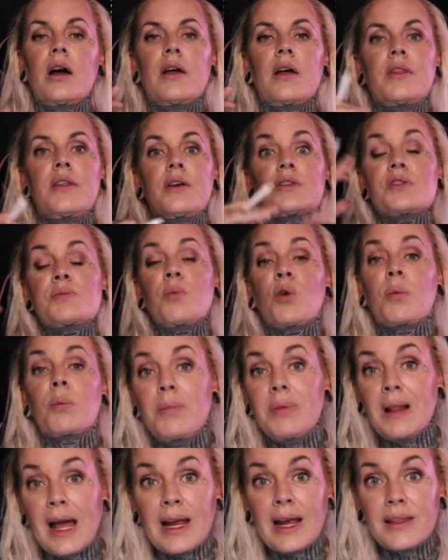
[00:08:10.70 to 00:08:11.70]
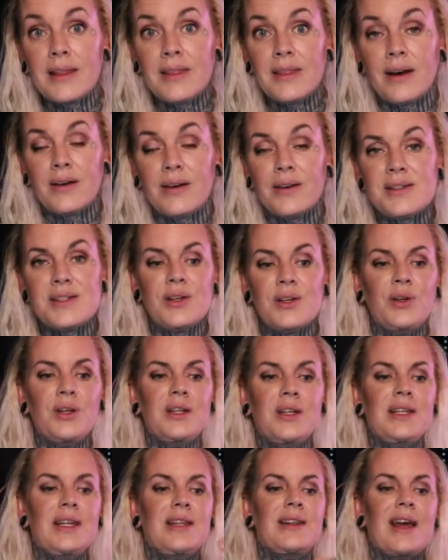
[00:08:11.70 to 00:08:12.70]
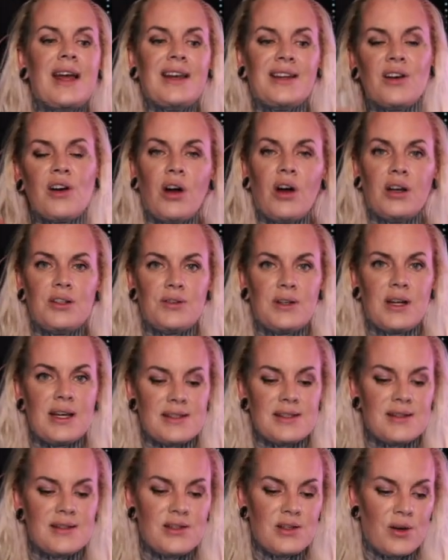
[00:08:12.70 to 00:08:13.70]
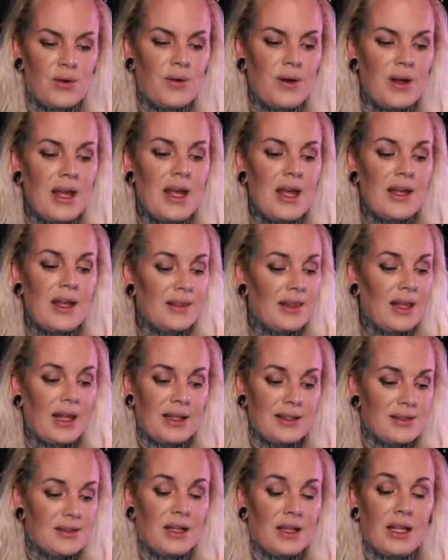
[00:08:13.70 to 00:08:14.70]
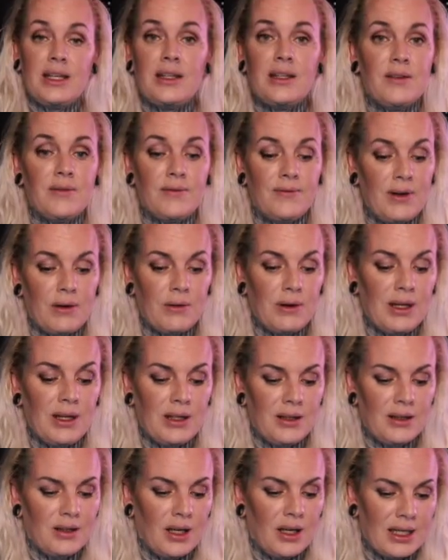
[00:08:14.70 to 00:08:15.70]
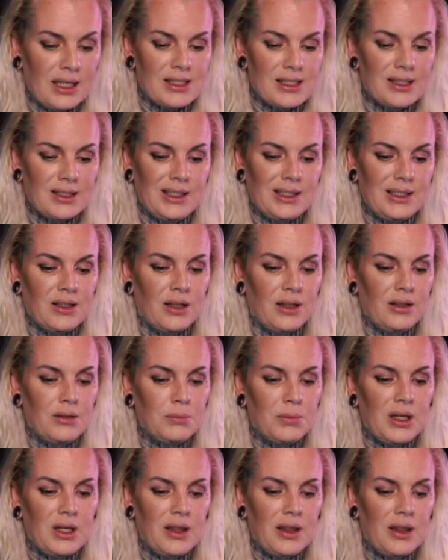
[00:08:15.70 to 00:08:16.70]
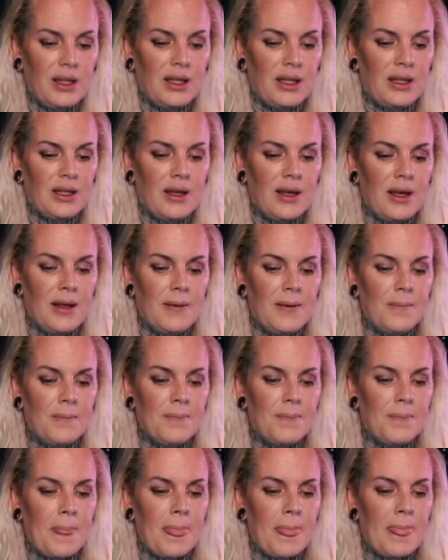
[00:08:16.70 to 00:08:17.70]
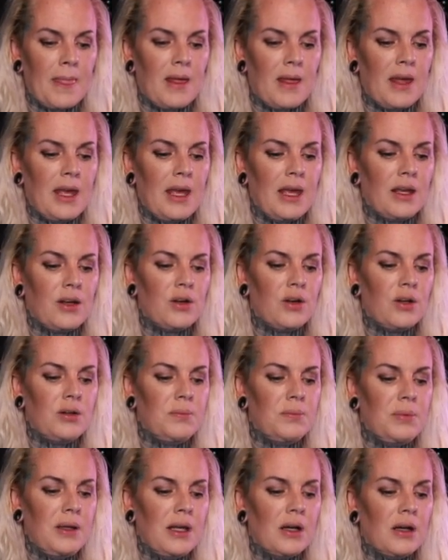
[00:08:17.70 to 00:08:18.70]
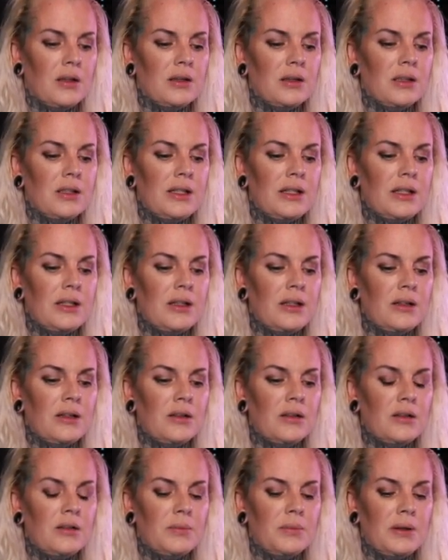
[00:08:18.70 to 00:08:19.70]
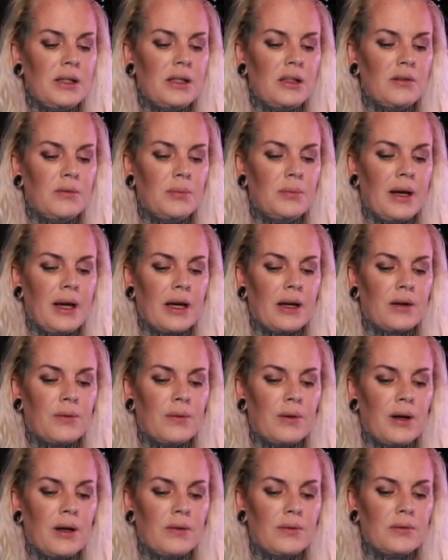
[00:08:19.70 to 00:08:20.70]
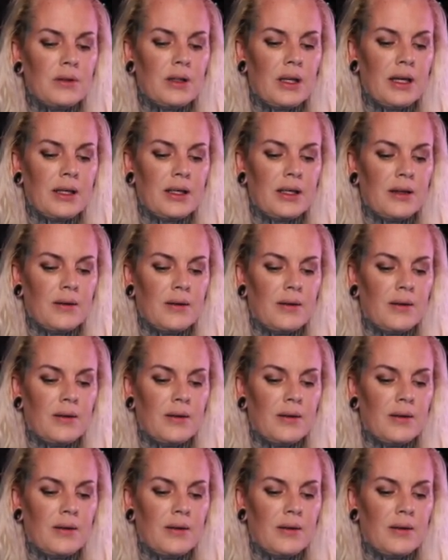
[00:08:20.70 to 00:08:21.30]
there's more black there, so you need that contrast. So that's like very nicely done, but I think it could be a little bit of background, like,